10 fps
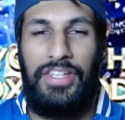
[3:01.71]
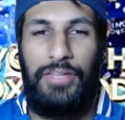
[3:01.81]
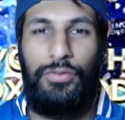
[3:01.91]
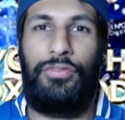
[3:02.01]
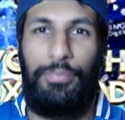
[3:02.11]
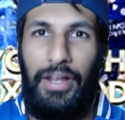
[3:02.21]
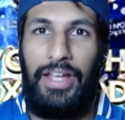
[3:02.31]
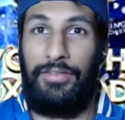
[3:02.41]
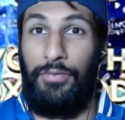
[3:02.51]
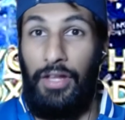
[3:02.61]
to have
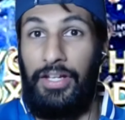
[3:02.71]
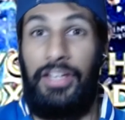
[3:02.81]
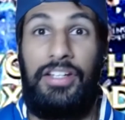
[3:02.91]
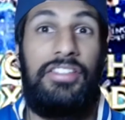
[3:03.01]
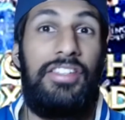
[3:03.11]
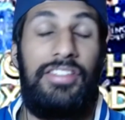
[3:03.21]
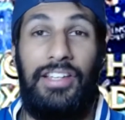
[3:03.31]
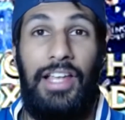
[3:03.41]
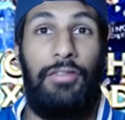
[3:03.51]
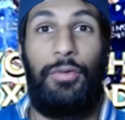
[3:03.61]
played like at a
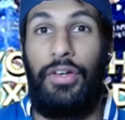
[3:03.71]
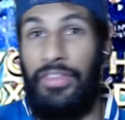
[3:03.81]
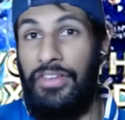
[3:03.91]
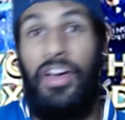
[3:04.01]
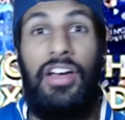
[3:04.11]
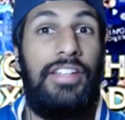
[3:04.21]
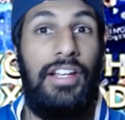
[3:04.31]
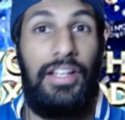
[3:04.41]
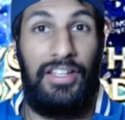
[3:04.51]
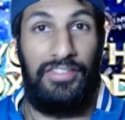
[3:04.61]
consistent level. We got the
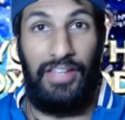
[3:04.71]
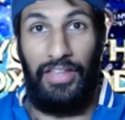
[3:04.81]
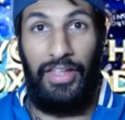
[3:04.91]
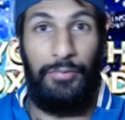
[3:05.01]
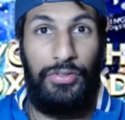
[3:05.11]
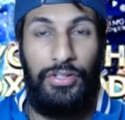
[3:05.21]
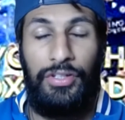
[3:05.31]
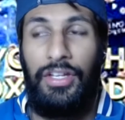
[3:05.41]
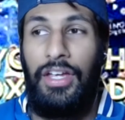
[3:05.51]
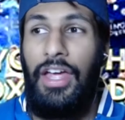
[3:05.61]
9-0 against
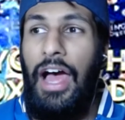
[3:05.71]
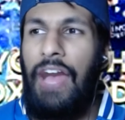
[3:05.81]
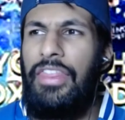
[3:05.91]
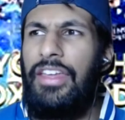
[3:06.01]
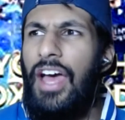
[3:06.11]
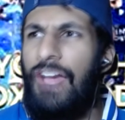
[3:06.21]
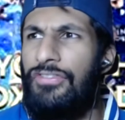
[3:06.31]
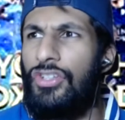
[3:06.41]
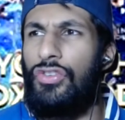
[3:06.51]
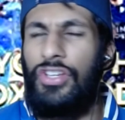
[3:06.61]
Southampton. And then
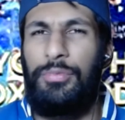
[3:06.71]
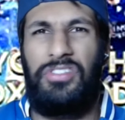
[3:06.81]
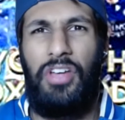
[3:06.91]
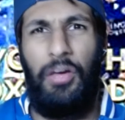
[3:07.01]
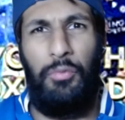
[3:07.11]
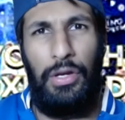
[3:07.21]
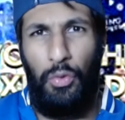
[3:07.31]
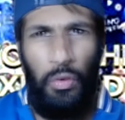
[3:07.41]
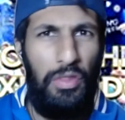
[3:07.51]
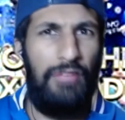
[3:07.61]
after Christmas time, when
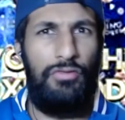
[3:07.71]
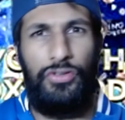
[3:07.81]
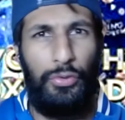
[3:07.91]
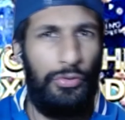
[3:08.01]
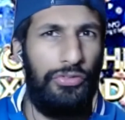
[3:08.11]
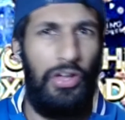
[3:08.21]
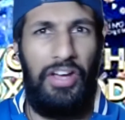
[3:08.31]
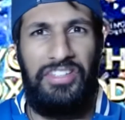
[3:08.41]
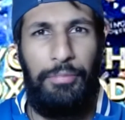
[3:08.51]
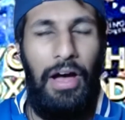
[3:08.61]
all them results started
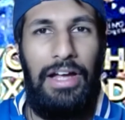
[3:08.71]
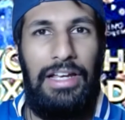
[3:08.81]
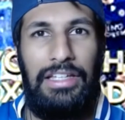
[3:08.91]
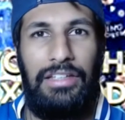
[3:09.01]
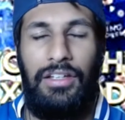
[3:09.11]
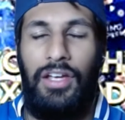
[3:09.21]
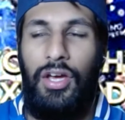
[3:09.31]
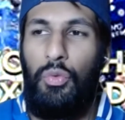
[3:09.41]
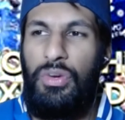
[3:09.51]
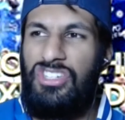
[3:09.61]
to pile in,
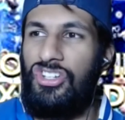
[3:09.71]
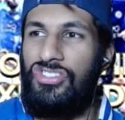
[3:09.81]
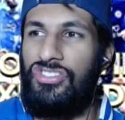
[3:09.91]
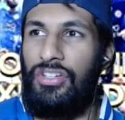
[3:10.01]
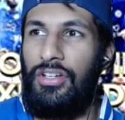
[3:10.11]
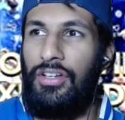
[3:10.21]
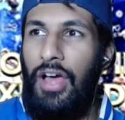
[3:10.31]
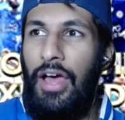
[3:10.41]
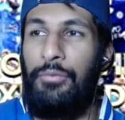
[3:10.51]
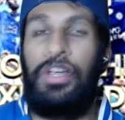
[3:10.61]
we
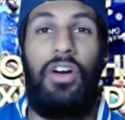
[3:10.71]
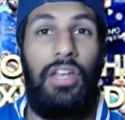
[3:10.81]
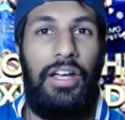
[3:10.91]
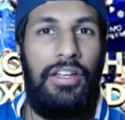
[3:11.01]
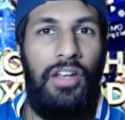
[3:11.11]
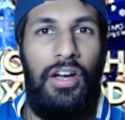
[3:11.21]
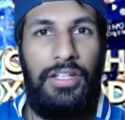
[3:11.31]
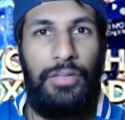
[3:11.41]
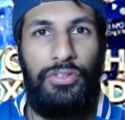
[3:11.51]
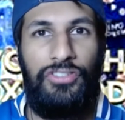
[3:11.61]
got like a
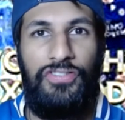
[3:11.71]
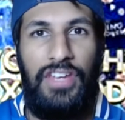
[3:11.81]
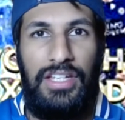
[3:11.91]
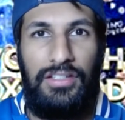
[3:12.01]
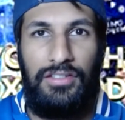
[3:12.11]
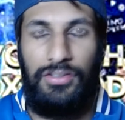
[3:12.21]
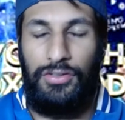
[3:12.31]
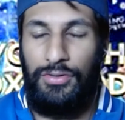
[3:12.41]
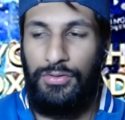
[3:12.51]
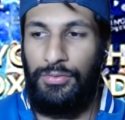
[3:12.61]
9-0 defeat
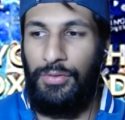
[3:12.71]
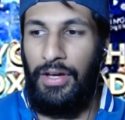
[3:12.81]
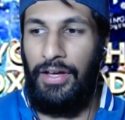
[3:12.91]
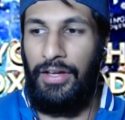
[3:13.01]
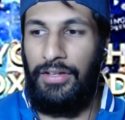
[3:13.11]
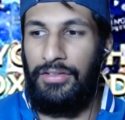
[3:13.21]
to a